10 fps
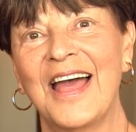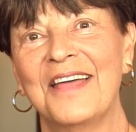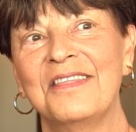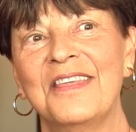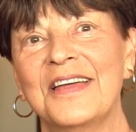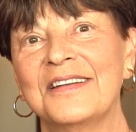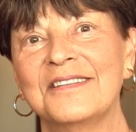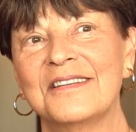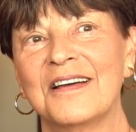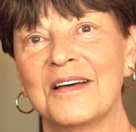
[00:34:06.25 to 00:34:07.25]
and
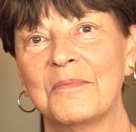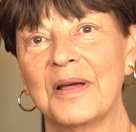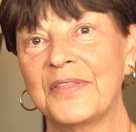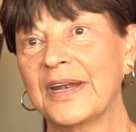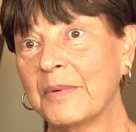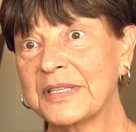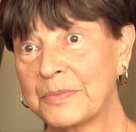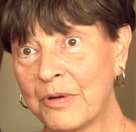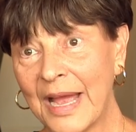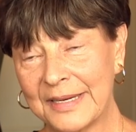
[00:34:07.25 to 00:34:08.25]
then, um, then I went to
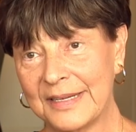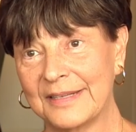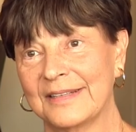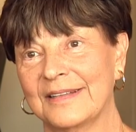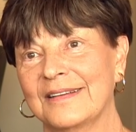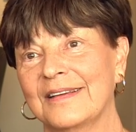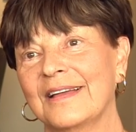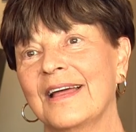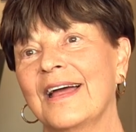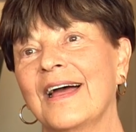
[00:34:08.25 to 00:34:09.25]
Pratt,
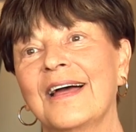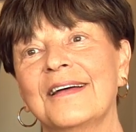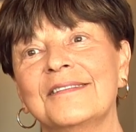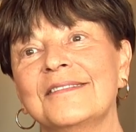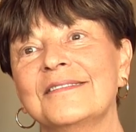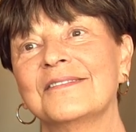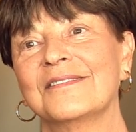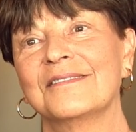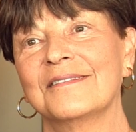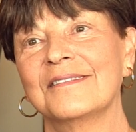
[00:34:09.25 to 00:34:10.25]
and
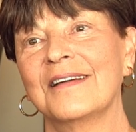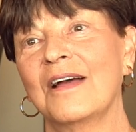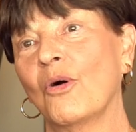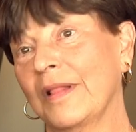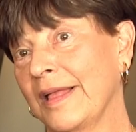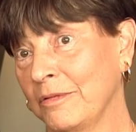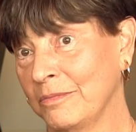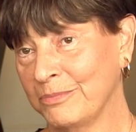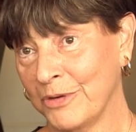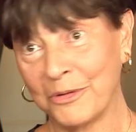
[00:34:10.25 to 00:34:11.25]
all hell
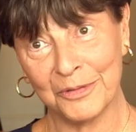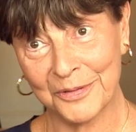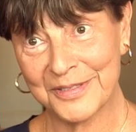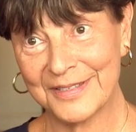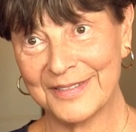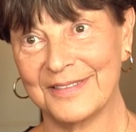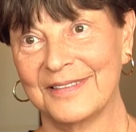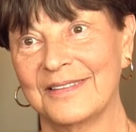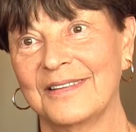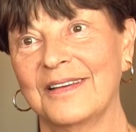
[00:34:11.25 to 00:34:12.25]
broke loose.
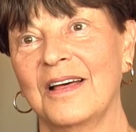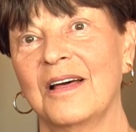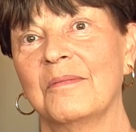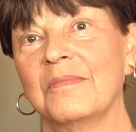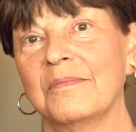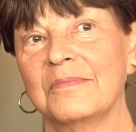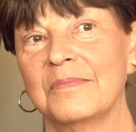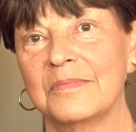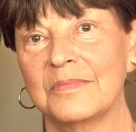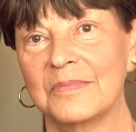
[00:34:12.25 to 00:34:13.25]
Um,
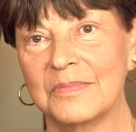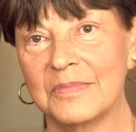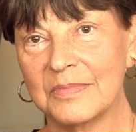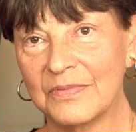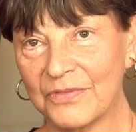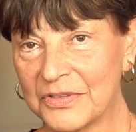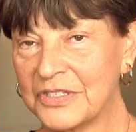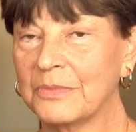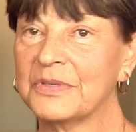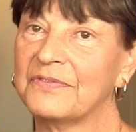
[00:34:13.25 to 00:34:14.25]
first
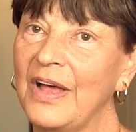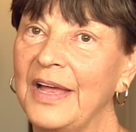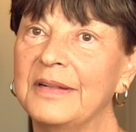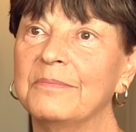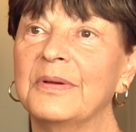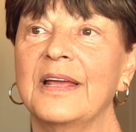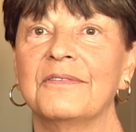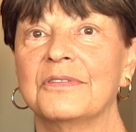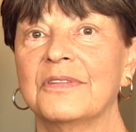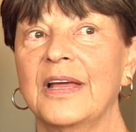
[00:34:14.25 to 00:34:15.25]
year was fine, but
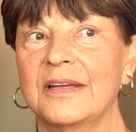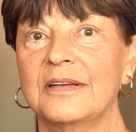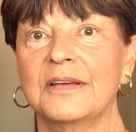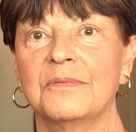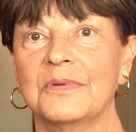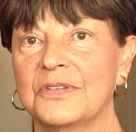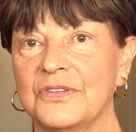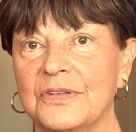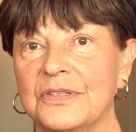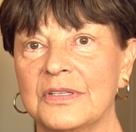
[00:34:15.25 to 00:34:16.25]
after that, it was
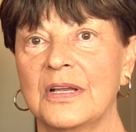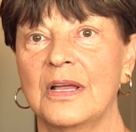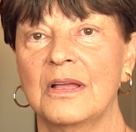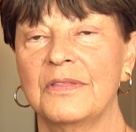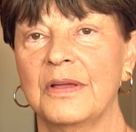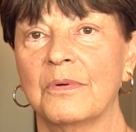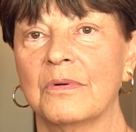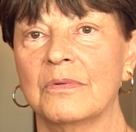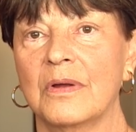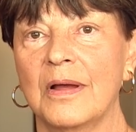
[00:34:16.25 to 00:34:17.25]
just there
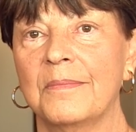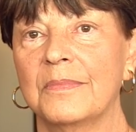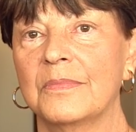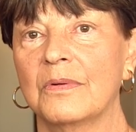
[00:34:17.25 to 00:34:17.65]
were um,